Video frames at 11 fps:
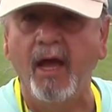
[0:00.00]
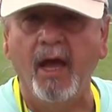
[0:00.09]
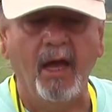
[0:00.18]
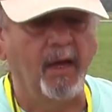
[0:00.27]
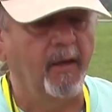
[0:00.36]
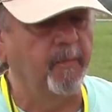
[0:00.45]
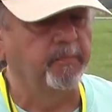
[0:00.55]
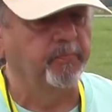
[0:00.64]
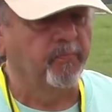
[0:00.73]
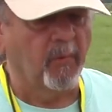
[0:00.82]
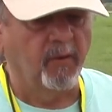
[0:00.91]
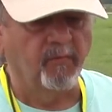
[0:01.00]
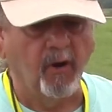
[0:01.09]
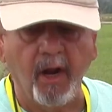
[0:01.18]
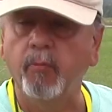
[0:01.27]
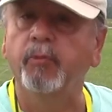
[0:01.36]
um,
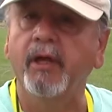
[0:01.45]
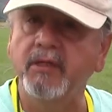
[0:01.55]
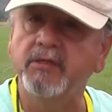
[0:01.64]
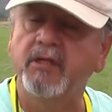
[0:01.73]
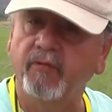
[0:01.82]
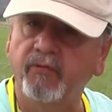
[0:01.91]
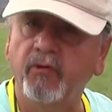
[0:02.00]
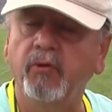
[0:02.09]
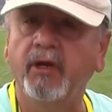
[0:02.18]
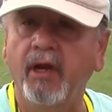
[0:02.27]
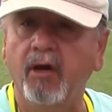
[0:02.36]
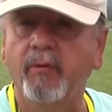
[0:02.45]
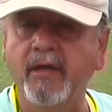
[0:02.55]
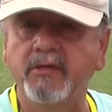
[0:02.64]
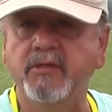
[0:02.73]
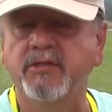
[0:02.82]
for airplanes that flew in air
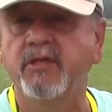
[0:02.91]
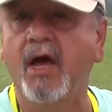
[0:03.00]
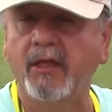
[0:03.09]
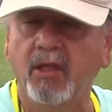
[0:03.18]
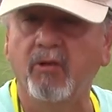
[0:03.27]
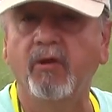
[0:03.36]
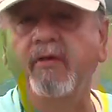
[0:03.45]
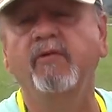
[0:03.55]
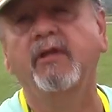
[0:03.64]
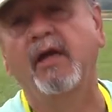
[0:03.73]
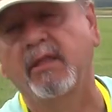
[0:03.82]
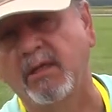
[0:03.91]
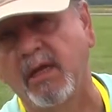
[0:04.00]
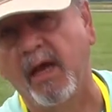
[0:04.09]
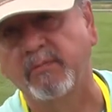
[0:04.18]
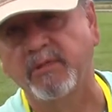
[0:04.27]
races, not the Grieve and not the
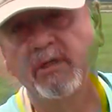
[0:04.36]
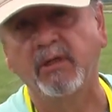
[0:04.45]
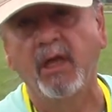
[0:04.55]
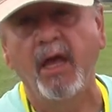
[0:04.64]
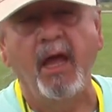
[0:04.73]
Thompson.